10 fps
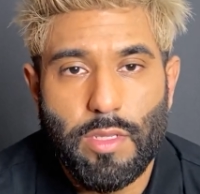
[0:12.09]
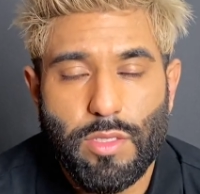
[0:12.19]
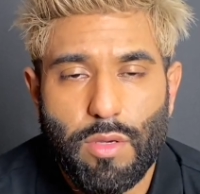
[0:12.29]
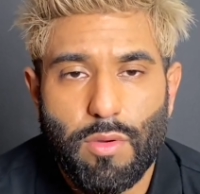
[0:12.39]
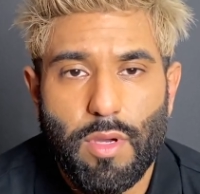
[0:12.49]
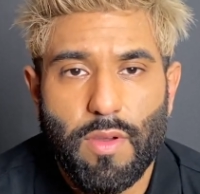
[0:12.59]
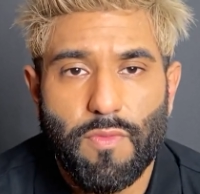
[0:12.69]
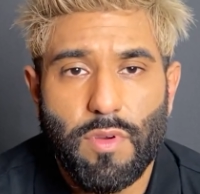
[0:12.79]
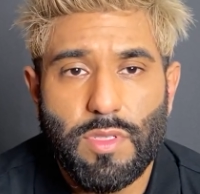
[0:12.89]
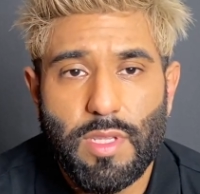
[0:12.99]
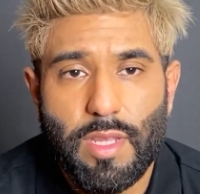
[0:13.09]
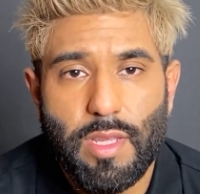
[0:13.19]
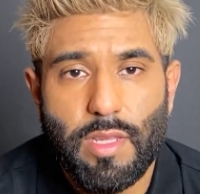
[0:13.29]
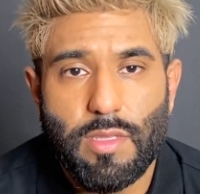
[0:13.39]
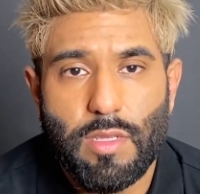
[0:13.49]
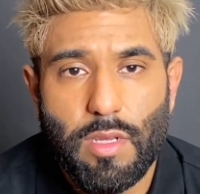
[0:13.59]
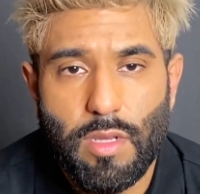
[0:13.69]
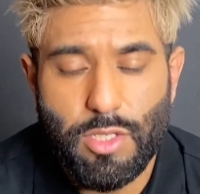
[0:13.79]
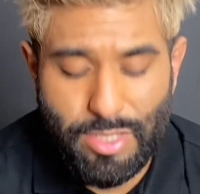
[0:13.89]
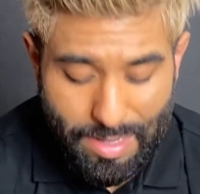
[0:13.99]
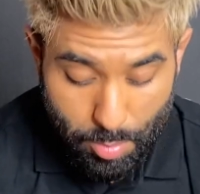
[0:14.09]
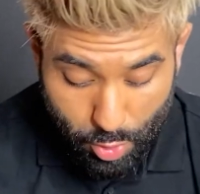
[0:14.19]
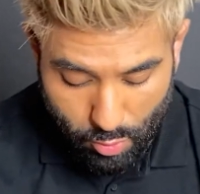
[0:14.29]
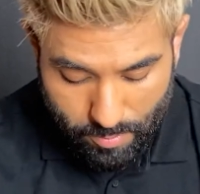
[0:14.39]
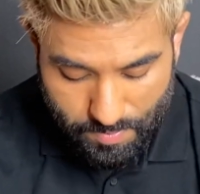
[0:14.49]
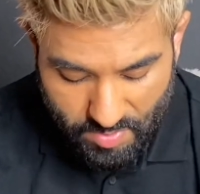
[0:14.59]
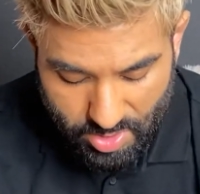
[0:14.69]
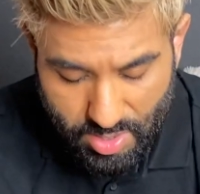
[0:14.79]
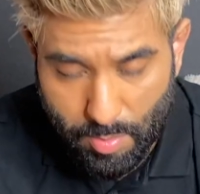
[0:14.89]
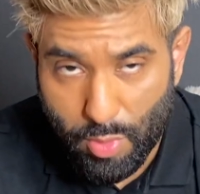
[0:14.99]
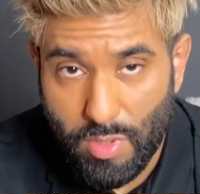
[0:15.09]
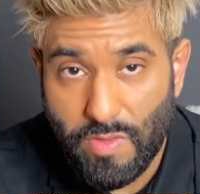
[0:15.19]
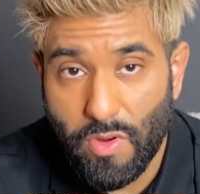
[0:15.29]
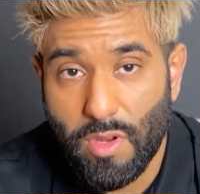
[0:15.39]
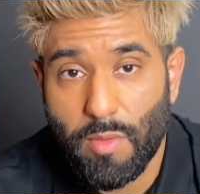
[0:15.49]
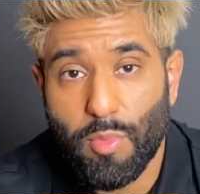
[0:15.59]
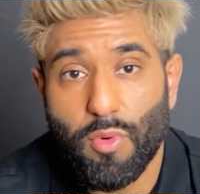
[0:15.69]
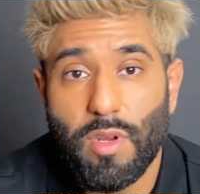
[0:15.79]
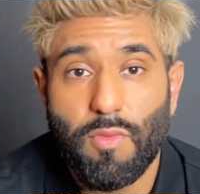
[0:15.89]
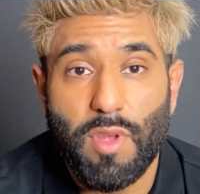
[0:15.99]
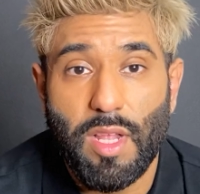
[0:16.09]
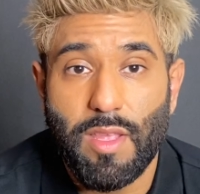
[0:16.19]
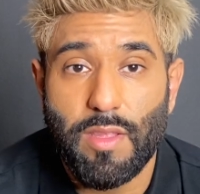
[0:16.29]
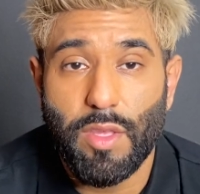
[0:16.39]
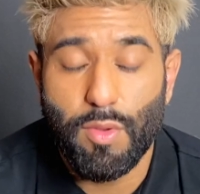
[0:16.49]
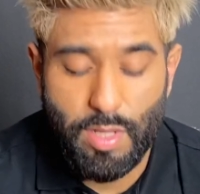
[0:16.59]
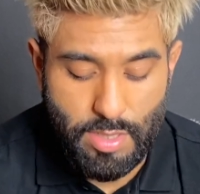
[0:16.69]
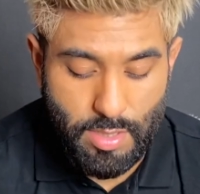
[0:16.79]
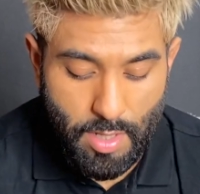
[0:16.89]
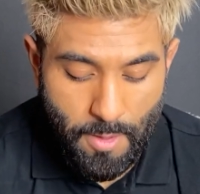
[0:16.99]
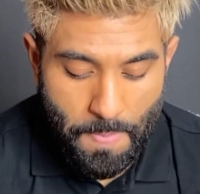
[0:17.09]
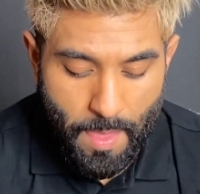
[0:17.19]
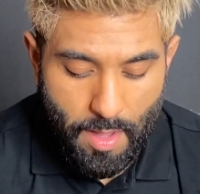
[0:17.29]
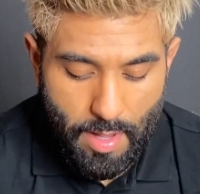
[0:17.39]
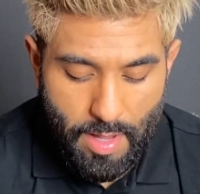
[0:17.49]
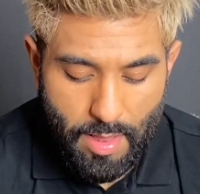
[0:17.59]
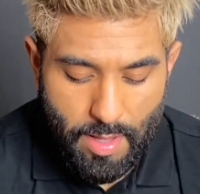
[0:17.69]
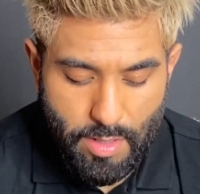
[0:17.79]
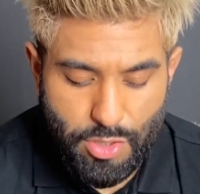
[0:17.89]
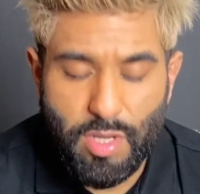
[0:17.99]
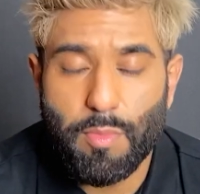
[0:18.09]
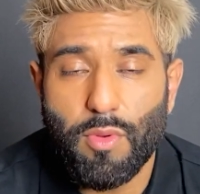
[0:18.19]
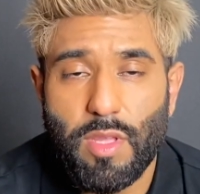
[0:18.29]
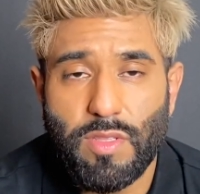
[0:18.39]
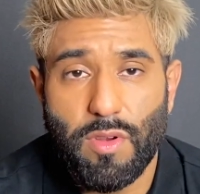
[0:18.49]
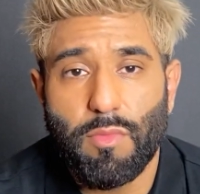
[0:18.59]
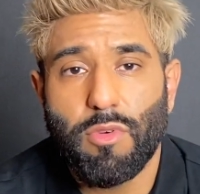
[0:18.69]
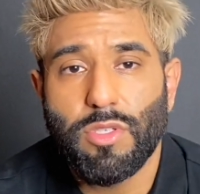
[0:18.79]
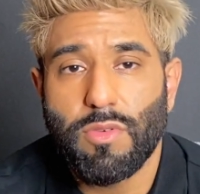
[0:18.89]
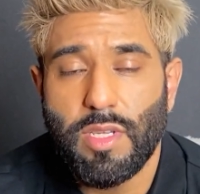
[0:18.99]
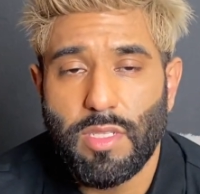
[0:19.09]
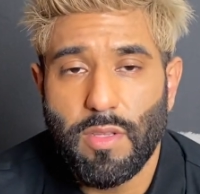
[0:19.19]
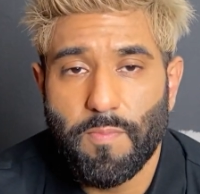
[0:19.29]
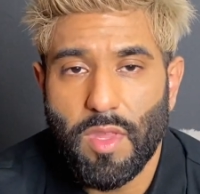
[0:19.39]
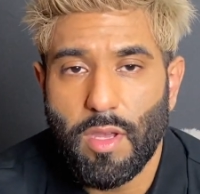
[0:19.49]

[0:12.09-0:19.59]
So first thing is shampoo. Shampoo is very important when cleaning units. I like a shampoo that's very moisturizing.